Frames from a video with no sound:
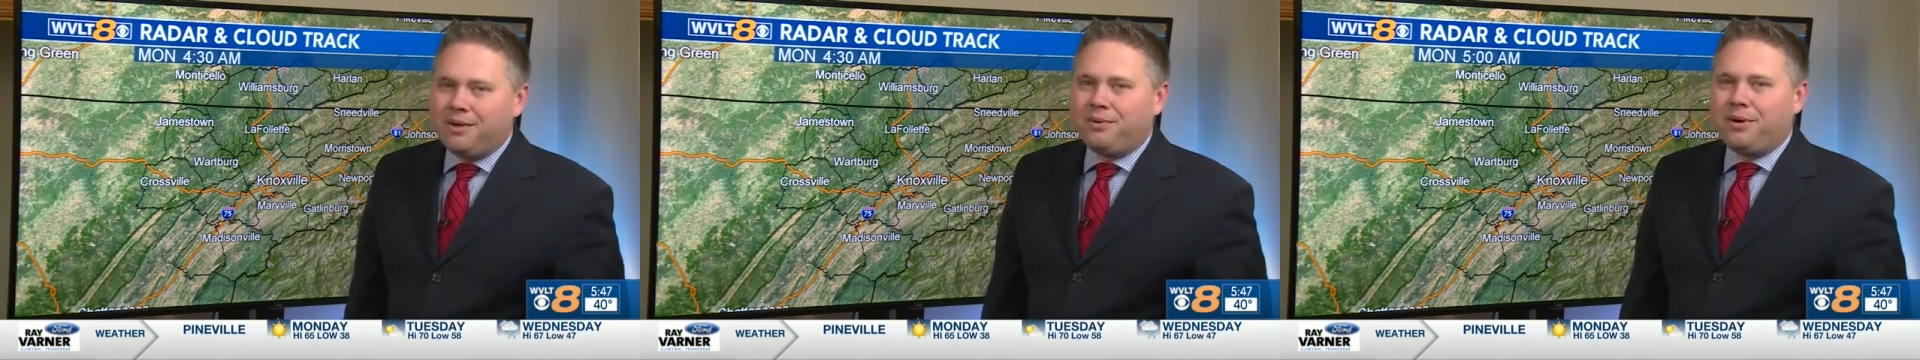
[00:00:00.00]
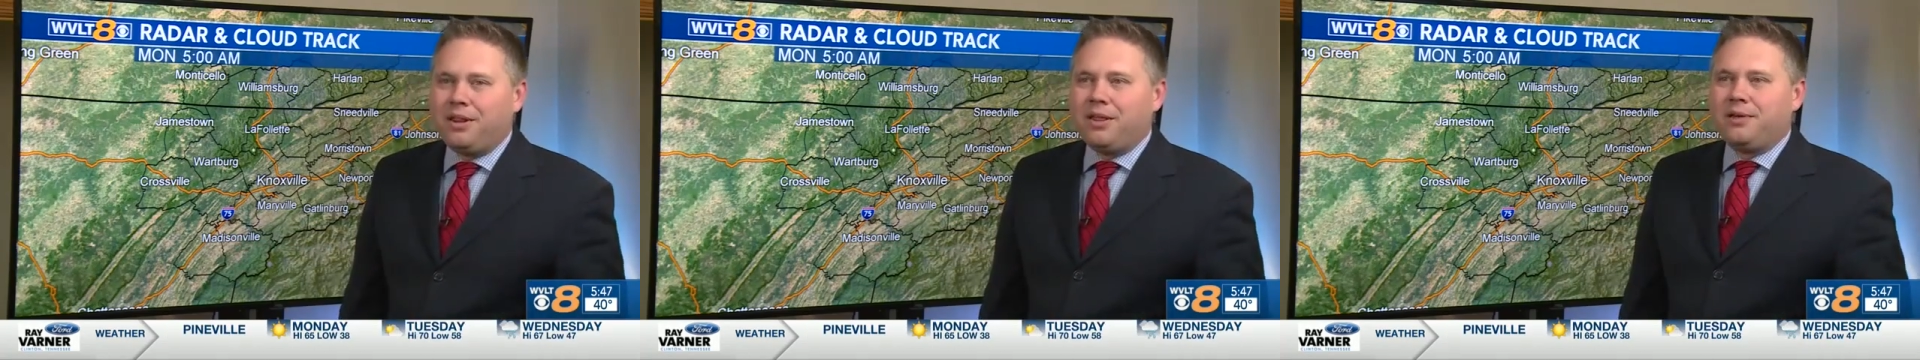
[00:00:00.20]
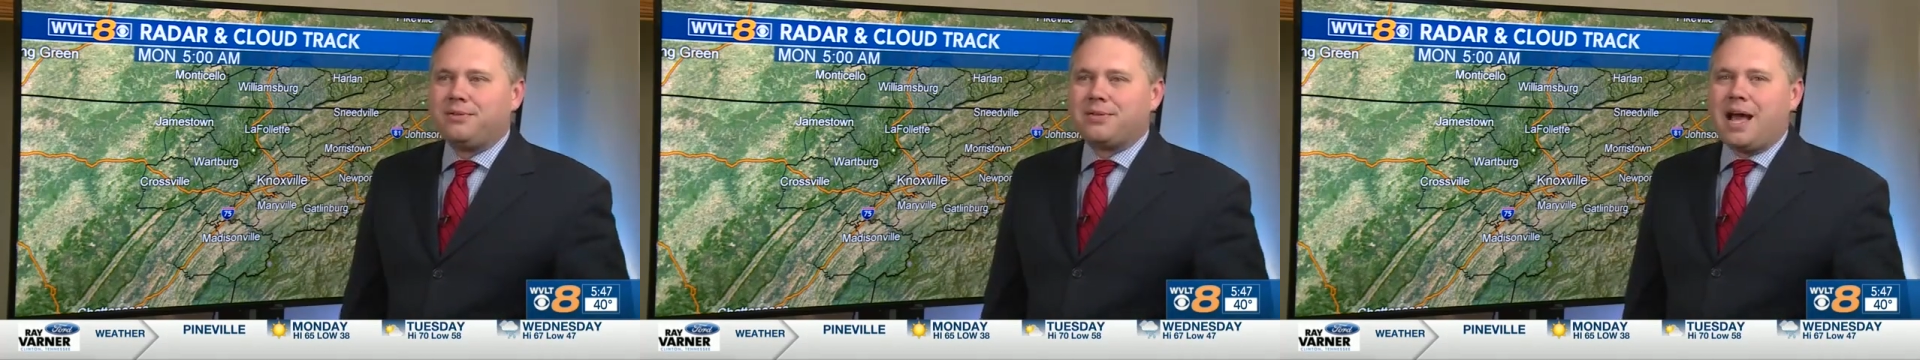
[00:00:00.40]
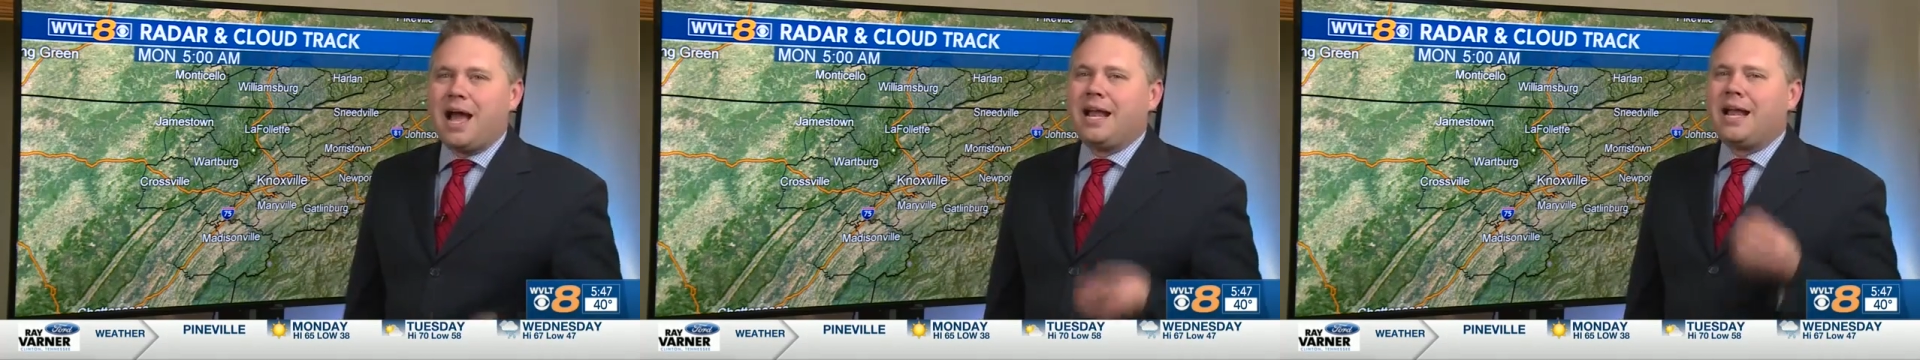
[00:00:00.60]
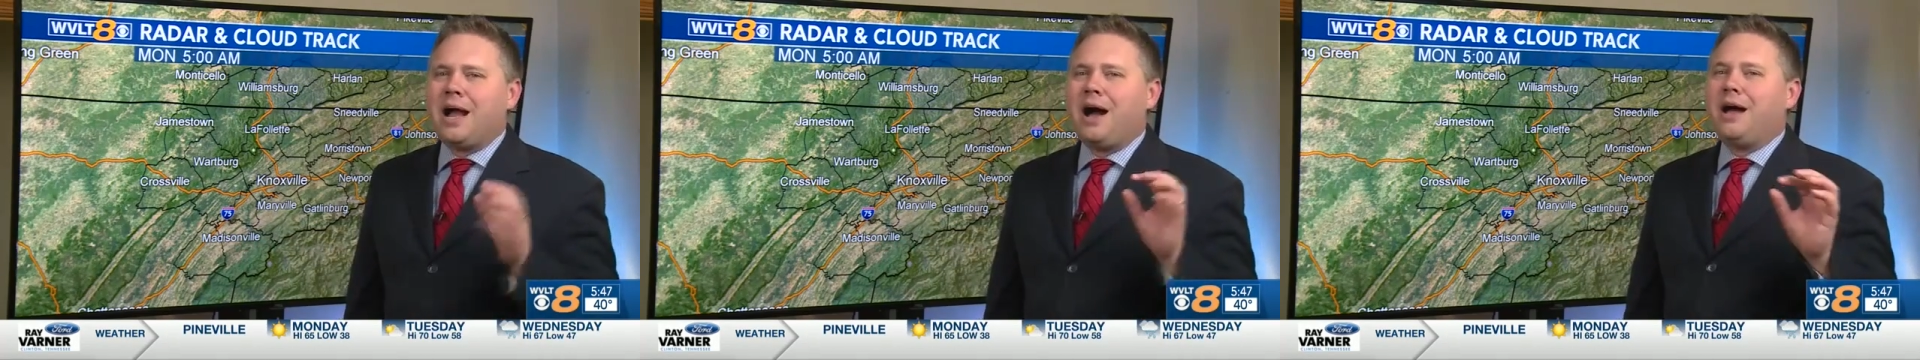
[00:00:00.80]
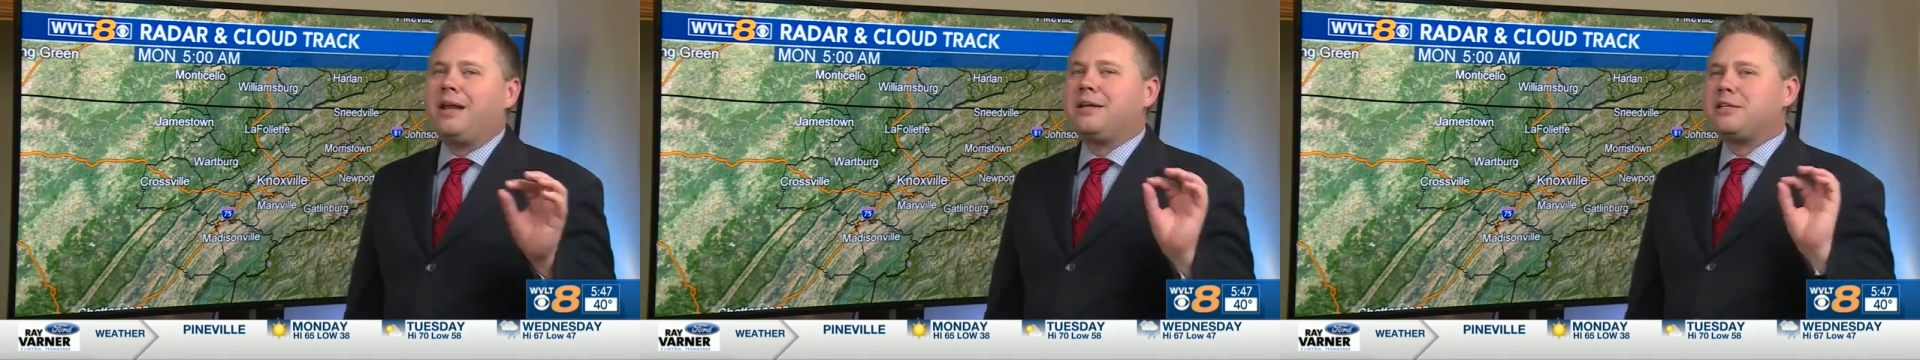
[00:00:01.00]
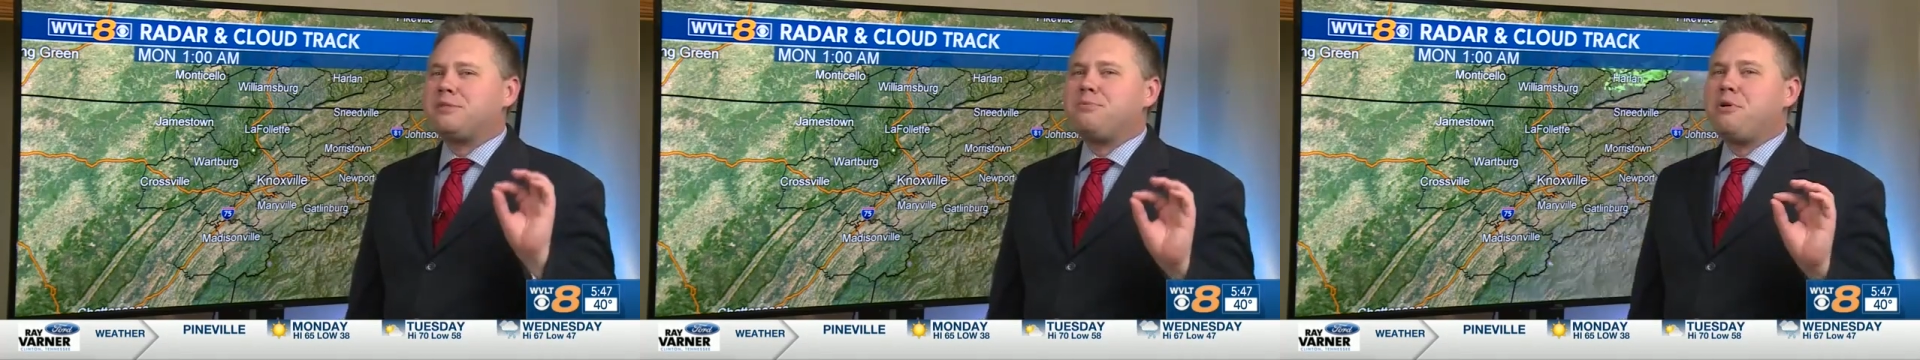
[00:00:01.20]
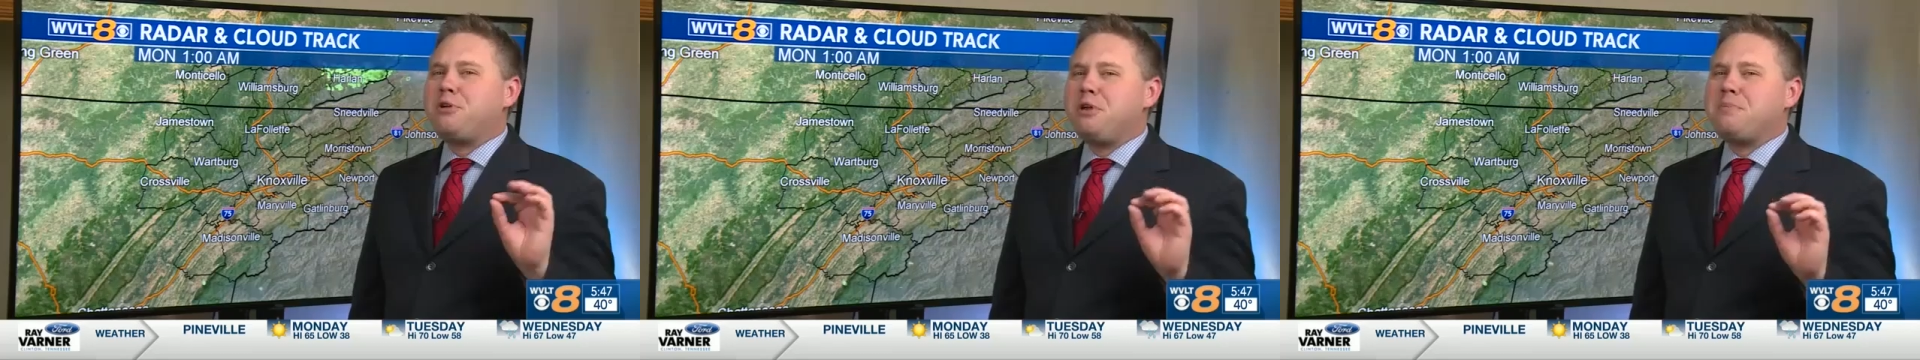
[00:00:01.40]
one of those iconic
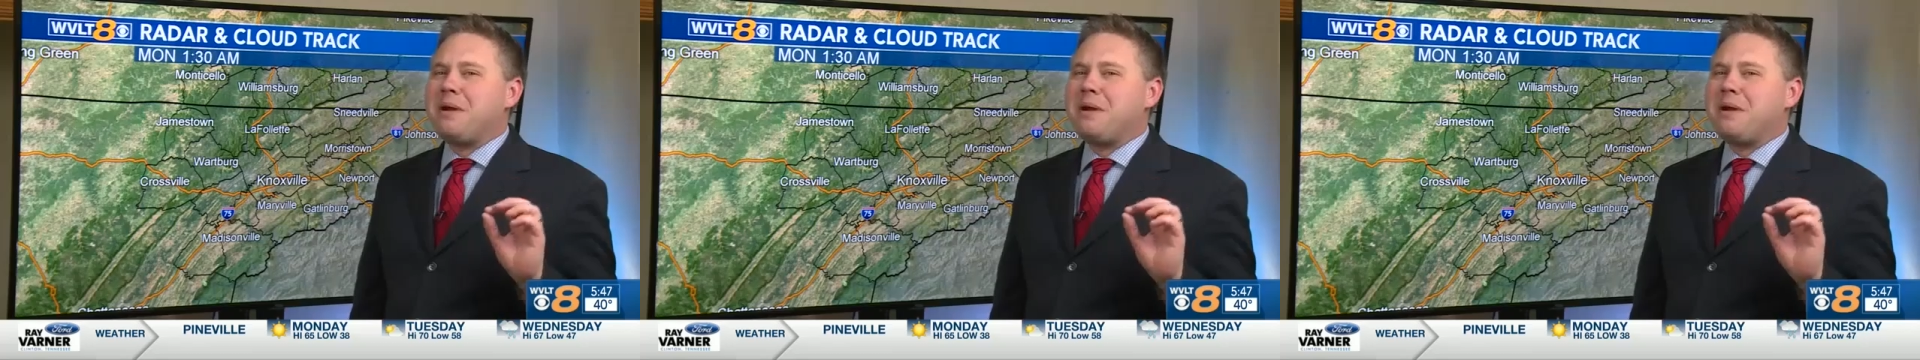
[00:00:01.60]
Smoky